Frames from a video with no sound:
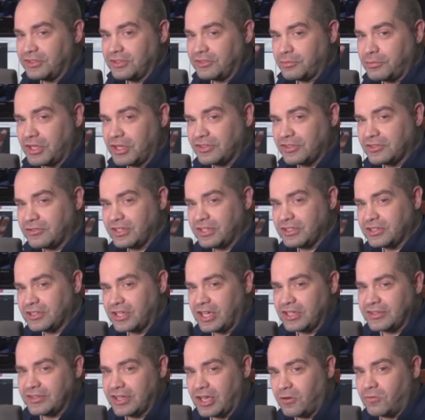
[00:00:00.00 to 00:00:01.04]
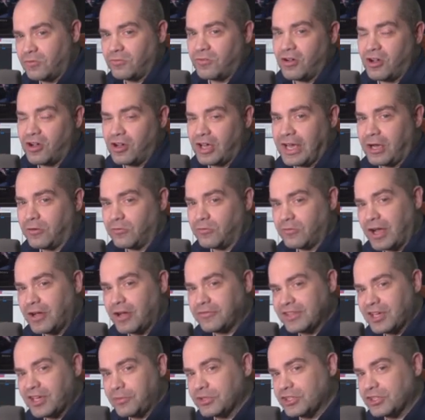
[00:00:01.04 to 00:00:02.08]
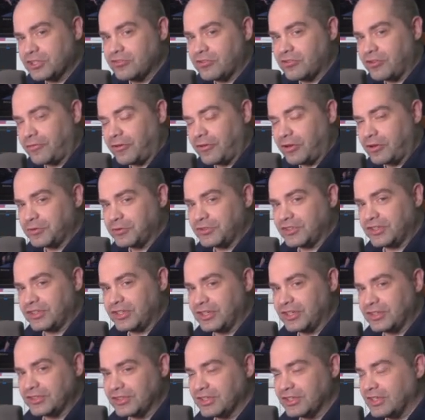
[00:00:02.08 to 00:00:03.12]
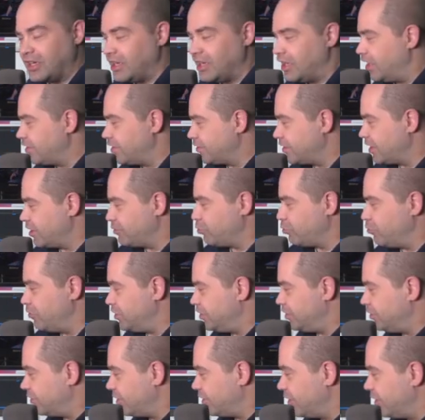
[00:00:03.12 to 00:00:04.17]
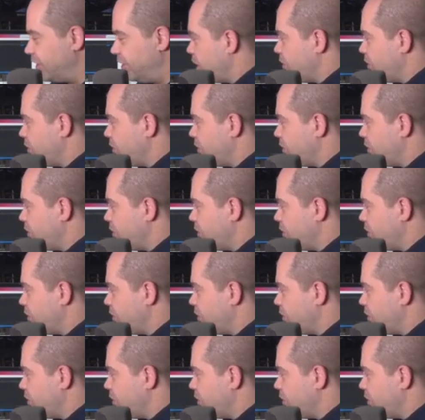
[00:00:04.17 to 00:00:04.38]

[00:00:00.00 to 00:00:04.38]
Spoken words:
and basically indicates how loud that particular frequency is at that point in time.